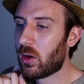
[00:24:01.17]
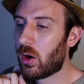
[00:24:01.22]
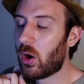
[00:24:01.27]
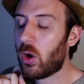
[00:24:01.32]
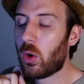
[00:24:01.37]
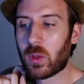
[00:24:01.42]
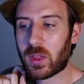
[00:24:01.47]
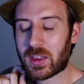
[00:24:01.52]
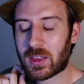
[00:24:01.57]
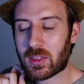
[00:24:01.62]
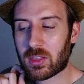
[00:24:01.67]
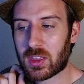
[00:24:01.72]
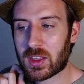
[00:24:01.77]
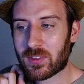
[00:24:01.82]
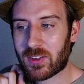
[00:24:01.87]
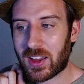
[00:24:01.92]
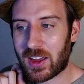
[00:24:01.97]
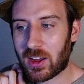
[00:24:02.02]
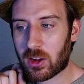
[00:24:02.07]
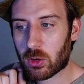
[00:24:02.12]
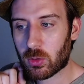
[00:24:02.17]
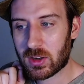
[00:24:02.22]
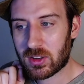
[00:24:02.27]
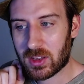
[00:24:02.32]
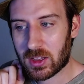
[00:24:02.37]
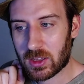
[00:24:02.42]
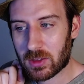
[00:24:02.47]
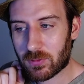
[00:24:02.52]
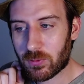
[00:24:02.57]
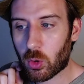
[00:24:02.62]
Oh, well, I can think of how do I
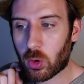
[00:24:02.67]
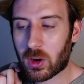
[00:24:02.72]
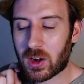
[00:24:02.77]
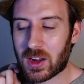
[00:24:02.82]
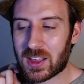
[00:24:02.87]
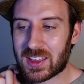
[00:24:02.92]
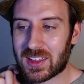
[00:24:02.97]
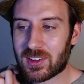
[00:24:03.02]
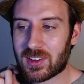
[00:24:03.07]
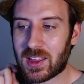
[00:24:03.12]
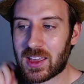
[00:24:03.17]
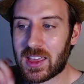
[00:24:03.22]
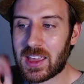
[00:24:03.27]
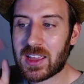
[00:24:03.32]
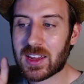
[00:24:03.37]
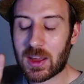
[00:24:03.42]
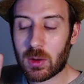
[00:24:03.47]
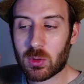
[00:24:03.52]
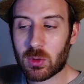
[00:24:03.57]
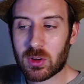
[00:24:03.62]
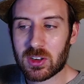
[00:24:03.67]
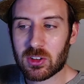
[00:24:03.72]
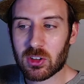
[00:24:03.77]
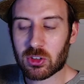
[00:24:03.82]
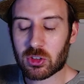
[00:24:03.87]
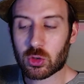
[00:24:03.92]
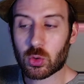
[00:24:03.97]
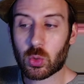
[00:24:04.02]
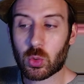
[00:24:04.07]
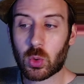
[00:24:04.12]
take 4 and I get it to 8. I would need to
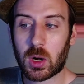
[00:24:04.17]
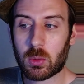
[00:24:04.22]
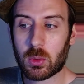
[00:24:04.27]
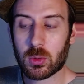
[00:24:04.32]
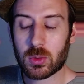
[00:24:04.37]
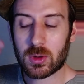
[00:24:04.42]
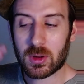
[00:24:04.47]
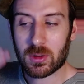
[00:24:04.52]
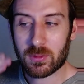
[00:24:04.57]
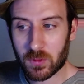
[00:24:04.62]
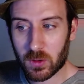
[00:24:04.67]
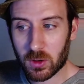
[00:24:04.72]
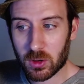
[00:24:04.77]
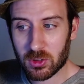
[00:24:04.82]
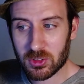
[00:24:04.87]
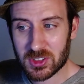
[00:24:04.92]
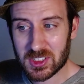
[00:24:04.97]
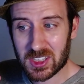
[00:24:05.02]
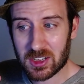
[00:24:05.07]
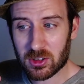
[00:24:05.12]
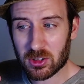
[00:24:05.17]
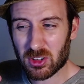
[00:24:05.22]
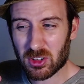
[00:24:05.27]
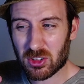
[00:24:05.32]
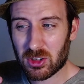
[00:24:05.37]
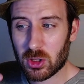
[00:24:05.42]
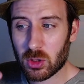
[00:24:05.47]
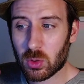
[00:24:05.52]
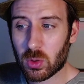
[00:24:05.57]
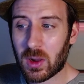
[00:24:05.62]
square root it first to get it to
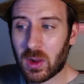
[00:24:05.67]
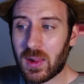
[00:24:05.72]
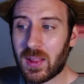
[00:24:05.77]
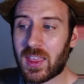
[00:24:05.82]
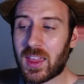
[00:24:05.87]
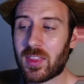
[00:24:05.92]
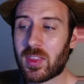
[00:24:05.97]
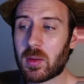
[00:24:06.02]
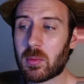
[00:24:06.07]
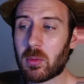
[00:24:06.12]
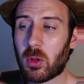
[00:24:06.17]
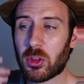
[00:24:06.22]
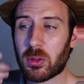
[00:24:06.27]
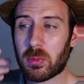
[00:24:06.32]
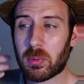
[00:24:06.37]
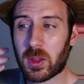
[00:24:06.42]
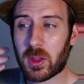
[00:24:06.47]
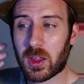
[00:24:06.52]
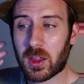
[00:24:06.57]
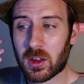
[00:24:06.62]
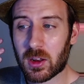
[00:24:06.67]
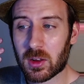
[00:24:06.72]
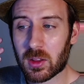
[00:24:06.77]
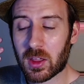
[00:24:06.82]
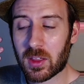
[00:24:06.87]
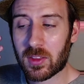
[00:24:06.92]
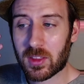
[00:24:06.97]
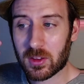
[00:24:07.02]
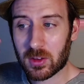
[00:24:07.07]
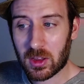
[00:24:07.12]
2, and then multiply,
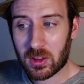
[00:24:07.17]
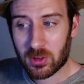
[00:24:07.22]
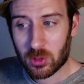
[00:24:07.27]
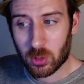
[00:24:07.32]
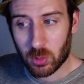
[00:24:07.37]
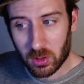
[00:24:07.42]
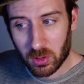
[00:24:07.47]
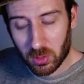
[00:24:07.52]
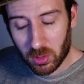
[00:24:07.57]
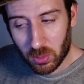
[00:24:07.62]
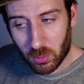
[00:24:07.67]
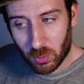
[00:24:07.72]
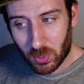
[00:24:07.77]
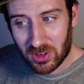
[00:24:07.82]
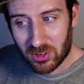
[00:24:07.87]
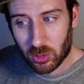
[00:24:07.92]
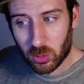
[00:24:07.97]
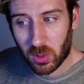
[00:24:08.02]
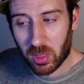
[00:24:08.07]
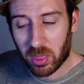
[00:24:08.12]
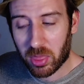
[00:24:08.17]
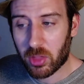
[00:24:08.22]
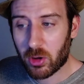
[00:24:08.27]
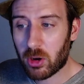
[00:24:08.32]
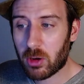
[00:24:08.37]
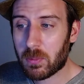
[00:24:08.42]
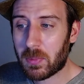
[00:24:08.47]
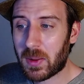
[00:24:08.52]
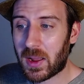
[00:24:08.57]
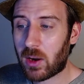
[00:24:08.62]
and do a raise to a
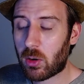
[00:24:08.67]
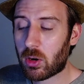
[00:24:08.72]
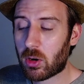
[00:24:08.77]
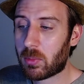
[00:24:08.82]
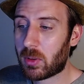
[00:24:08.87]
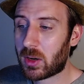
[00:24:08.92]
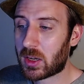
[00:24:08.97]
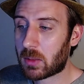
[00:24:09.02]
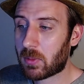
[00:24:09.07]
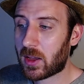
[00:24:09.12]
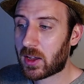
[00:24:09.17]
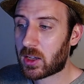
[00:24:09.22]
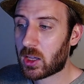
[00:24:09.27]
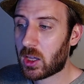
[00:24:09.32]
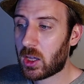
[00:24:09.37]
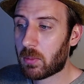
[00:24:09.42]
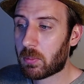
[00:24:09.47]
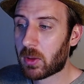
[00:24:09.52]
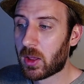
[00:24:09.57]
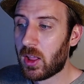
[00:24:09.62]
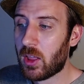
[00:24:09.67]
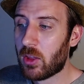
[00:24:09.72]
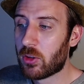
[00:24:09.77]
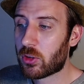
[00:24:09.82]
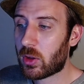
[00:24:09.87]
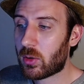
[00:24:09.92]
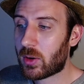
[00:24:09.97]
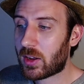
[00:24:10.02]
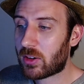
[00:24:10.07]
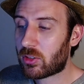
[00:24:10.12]
3rd power to bring it back up.
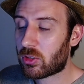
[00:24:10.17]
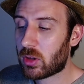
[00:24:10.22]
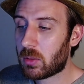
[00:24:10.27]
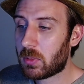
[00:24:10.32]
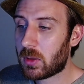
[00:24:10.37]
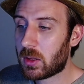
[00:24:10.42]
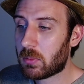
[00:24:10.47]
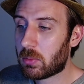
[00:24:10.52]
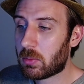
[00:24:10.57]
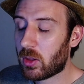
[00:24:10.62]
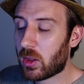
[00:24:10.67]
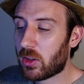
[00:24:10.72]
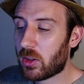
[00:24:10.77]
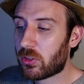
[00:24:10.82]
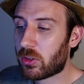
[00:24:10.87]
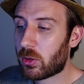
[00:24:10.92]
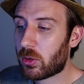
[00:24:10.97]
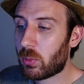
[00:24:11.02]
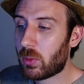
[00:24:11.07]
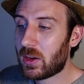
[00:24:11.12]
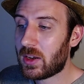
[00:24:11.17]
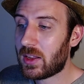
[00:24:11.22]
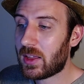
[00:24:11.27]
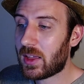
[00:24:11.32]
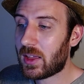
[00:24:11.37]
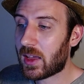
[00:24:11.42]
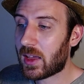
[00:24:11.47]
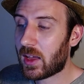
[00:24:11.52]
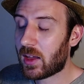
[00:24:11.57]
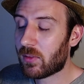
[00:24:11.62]
So that would actually be plus
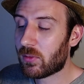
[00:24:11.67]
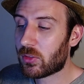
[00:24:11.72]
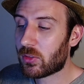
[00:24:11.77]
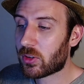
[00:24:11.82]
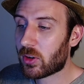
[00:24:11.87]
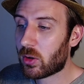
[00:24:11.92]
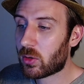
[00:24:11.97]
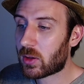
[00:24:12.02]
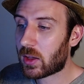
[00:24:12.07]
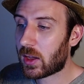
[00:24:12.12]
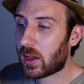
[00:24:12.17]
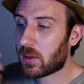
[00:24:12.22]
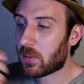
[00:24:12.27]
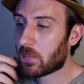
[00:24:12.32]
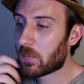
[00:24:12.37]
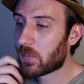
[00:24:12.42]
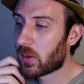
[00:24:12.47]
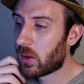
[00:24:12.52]
3/2. Okay.